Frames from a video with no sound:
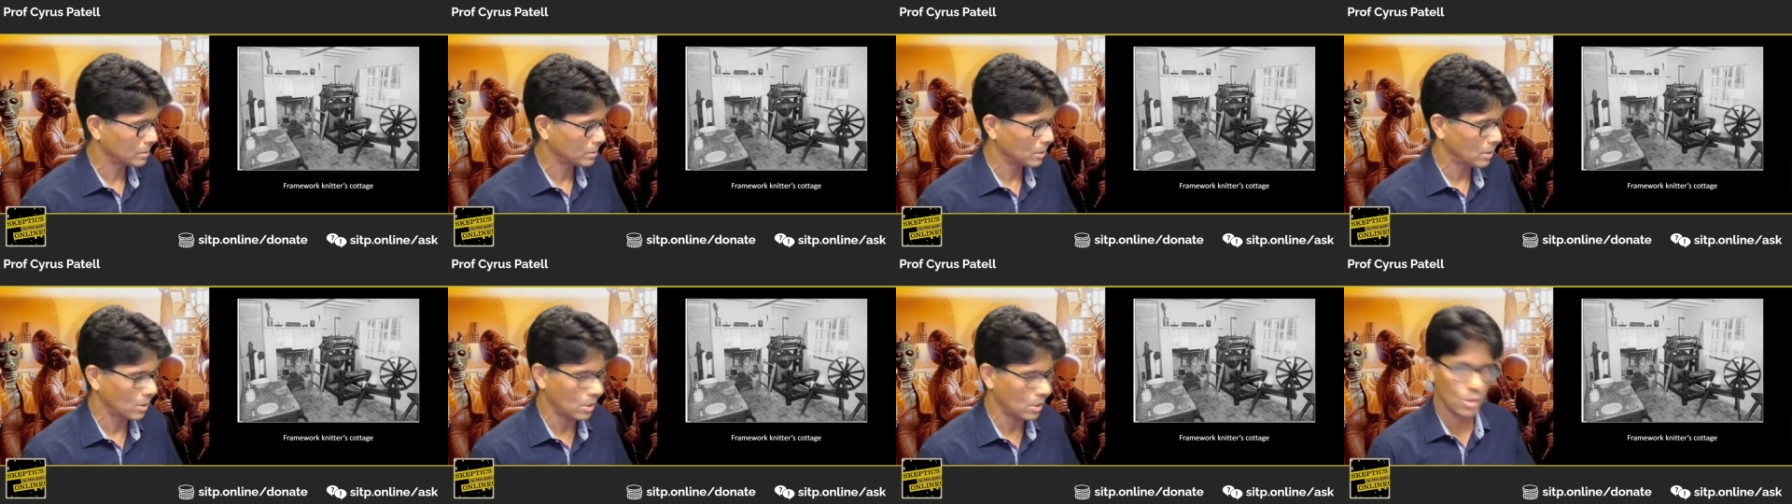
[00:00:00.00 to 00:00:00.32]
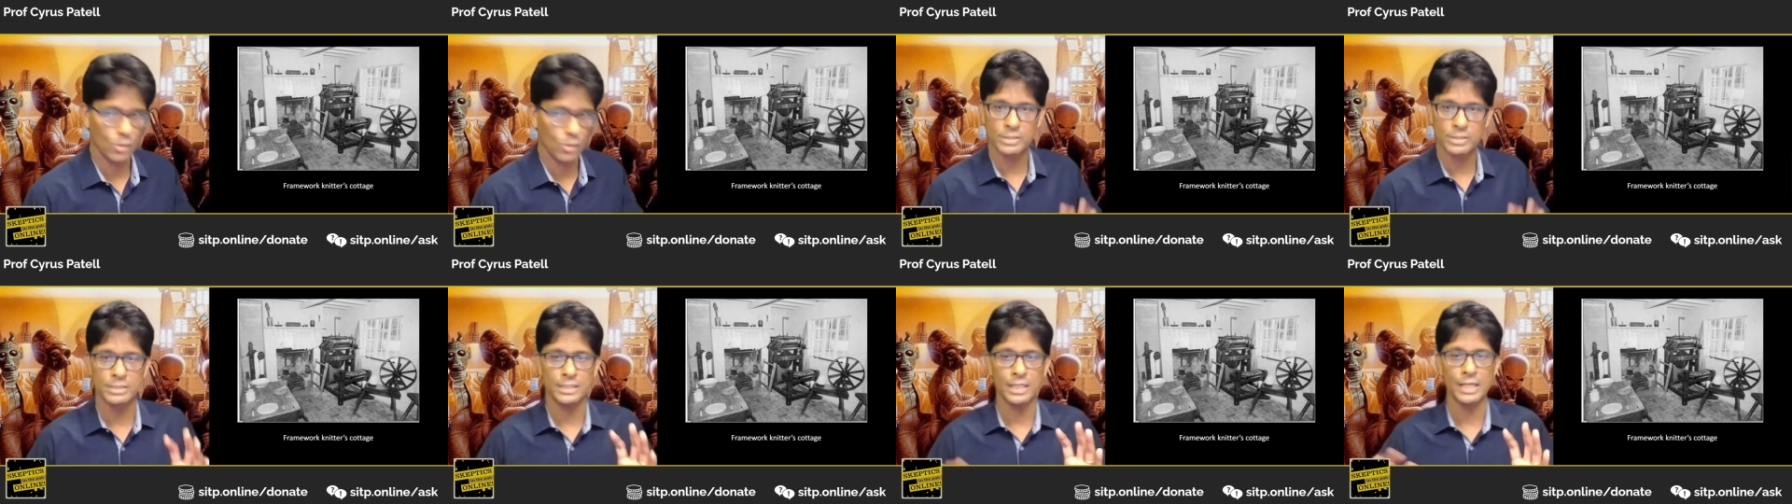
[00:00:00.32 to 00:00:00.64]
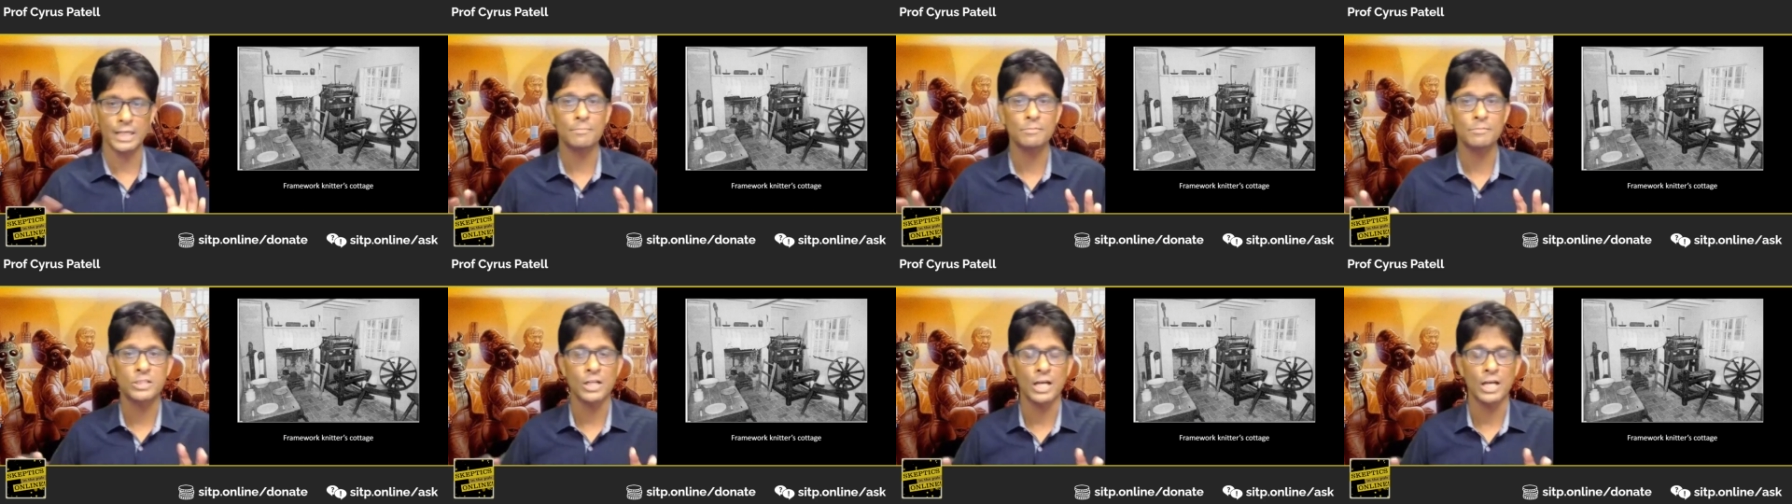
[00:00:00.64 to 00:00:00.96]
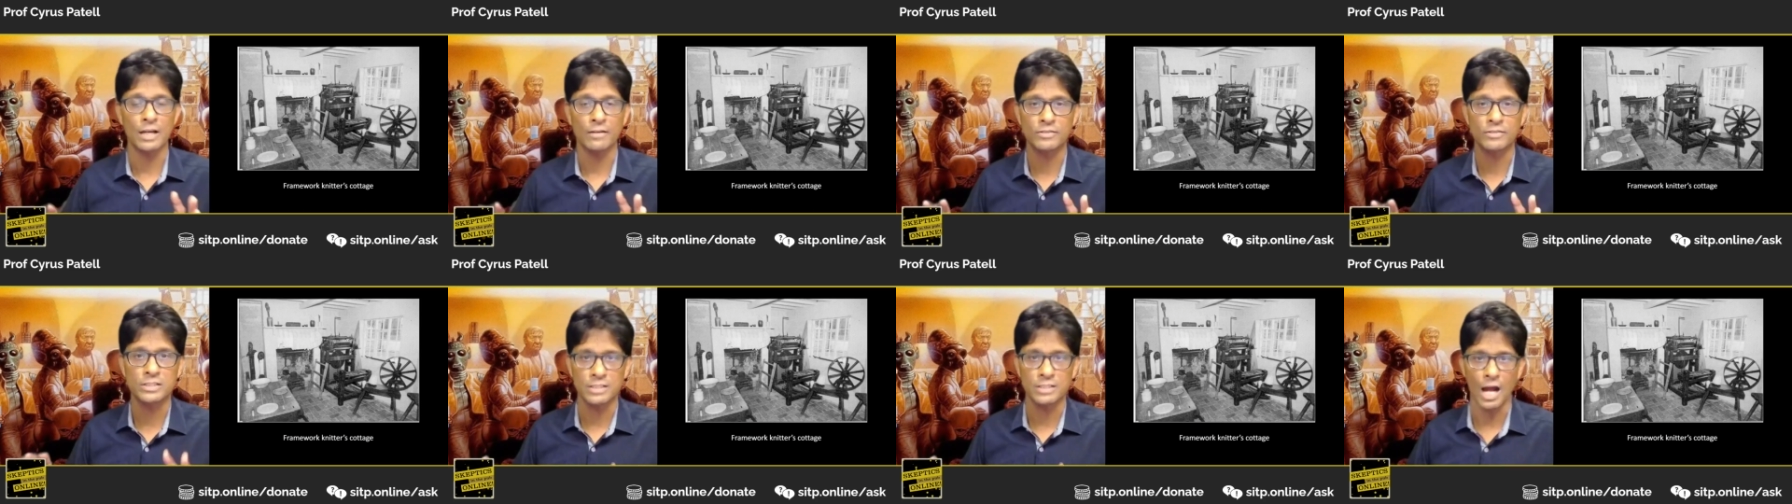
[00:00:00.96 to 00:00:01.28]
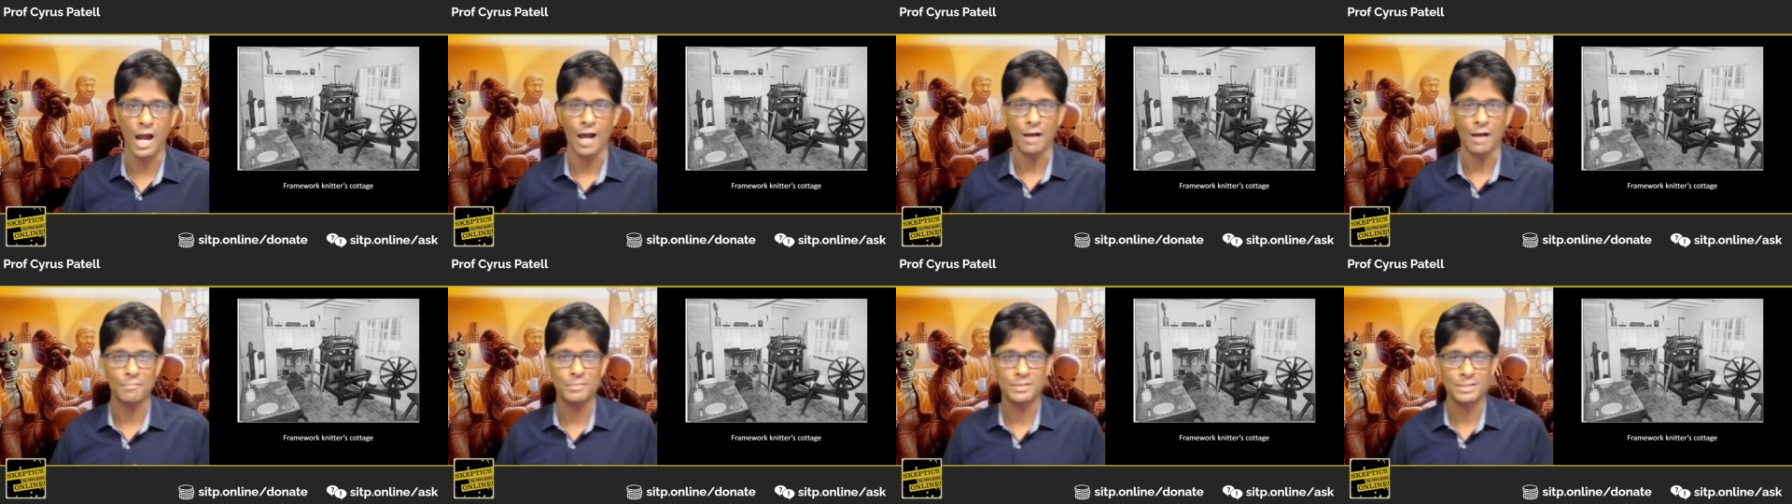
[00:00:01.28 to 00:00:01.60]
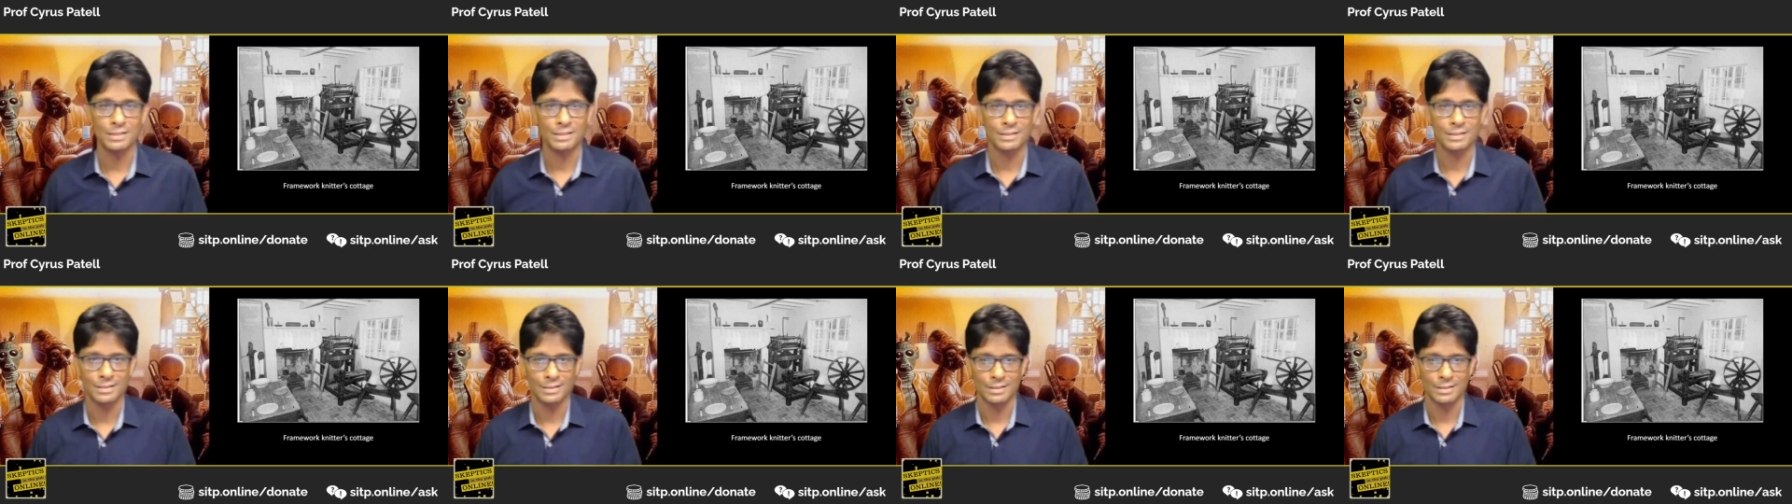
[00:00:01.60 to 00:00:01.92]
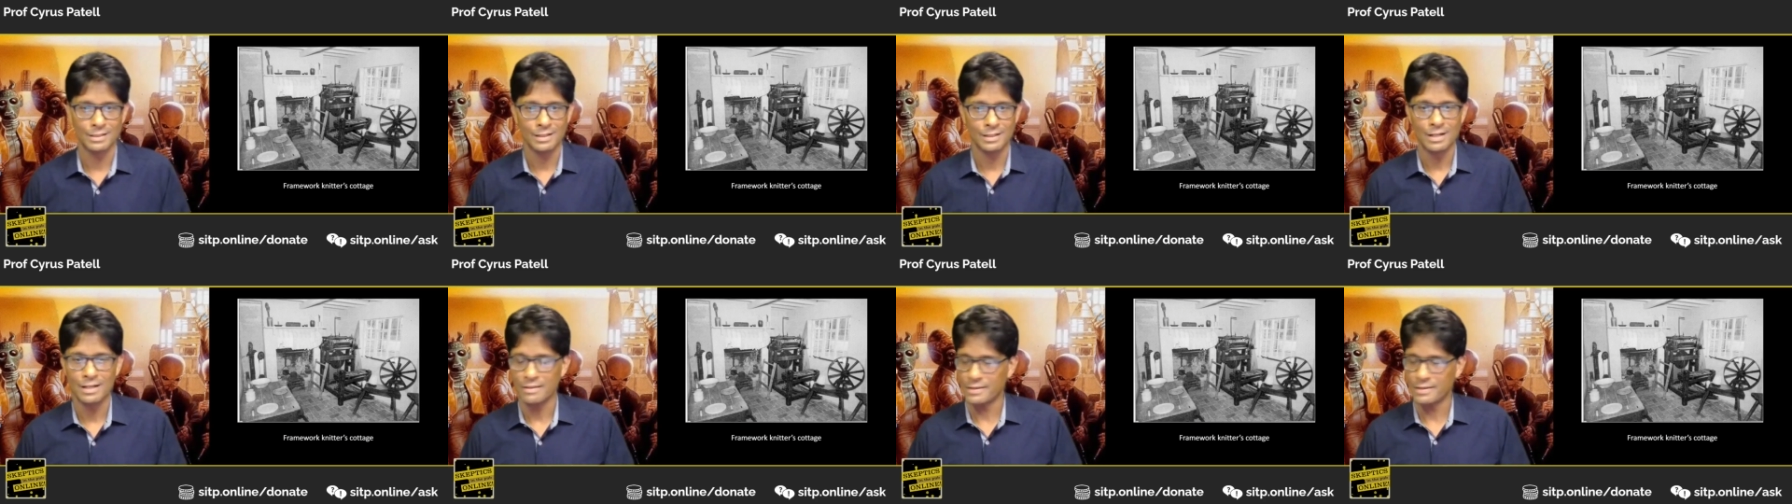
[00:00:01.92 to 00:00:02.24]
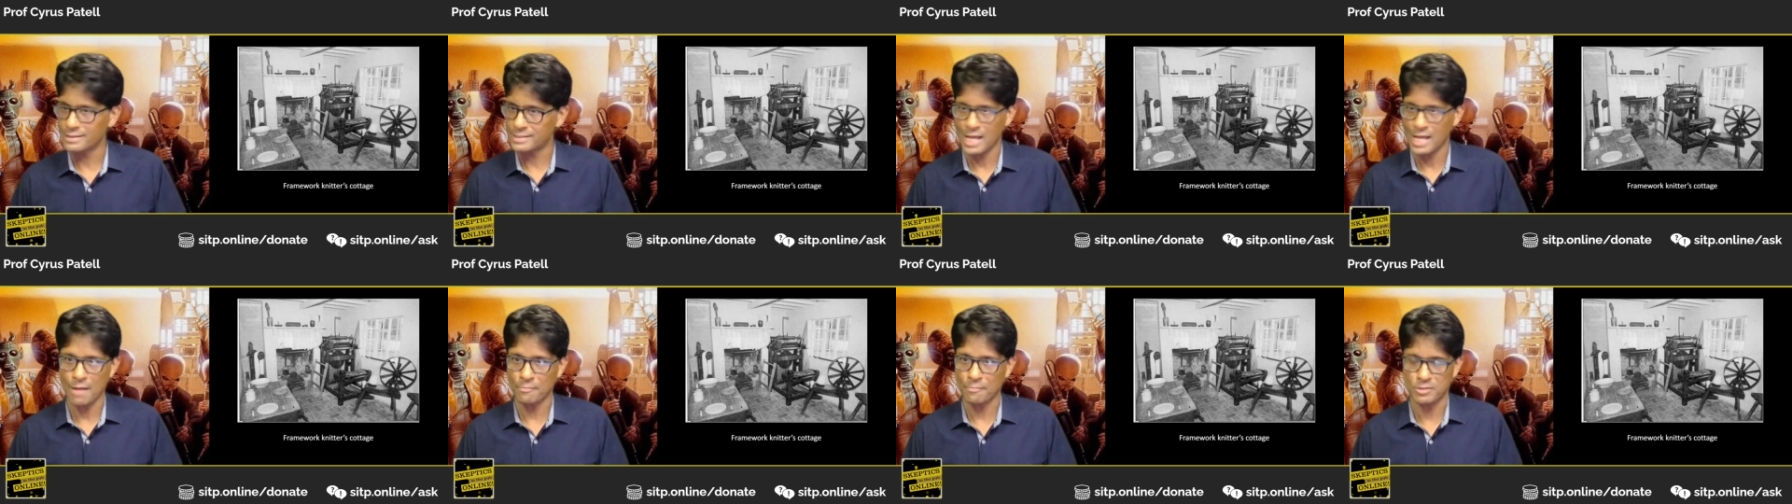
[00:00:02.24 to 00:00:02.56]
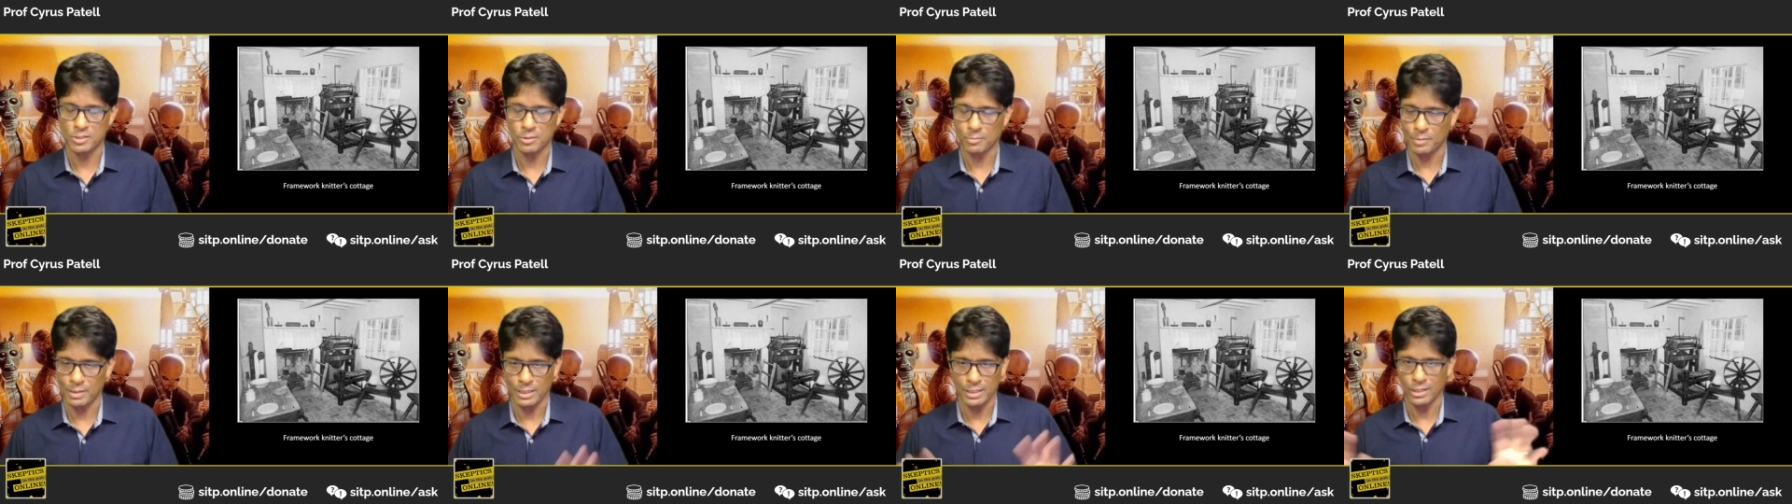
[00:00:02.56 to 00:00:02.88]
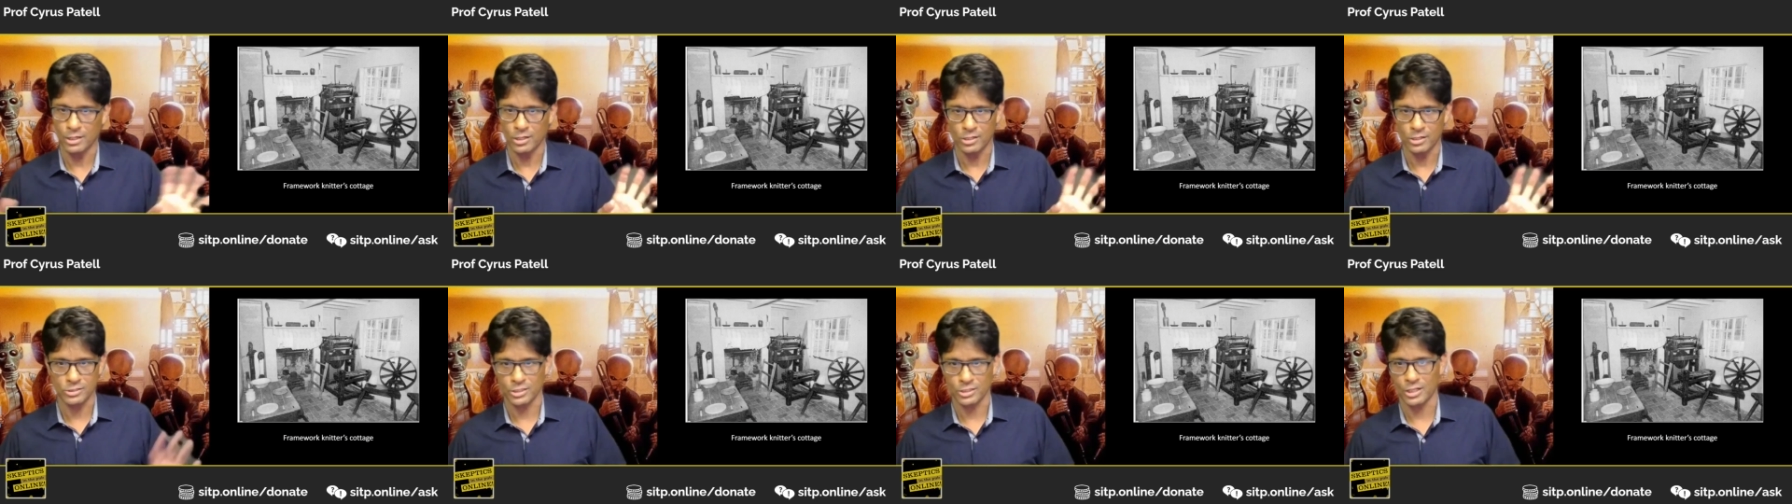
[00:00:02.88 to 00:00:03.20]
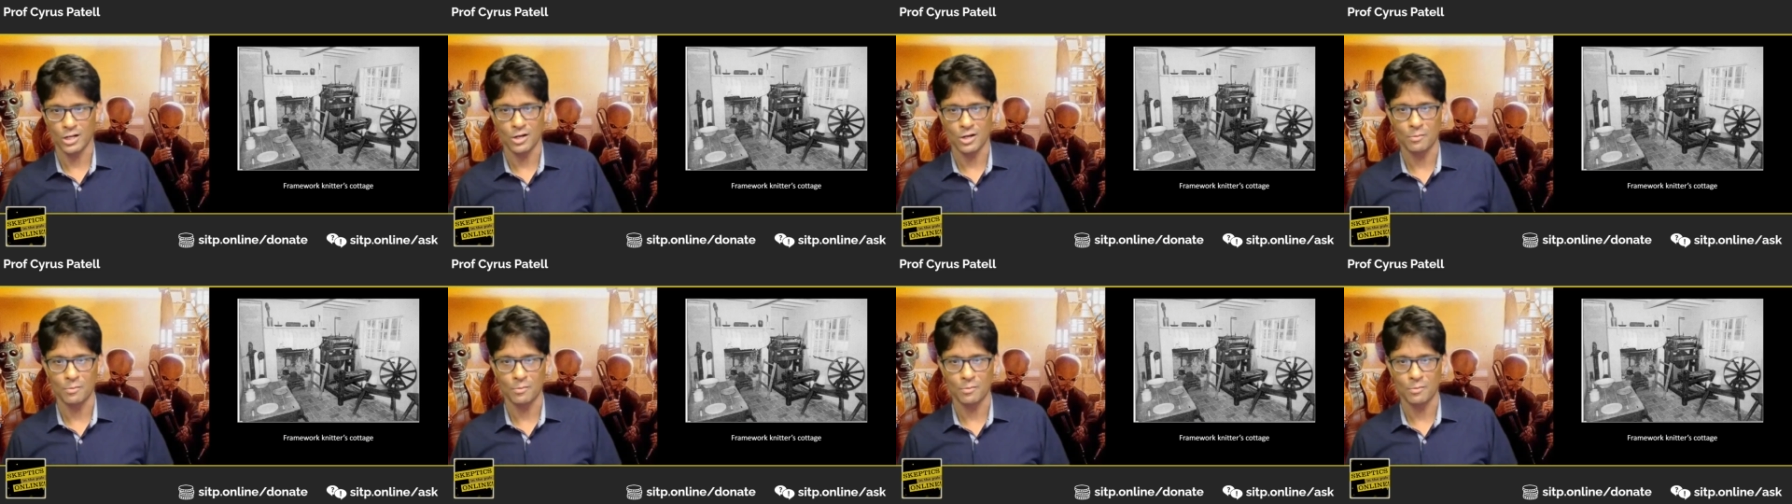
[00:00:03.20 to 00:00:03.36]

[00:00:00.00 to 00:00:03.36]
Oh, it seems to have stopped. This happened to me years ago,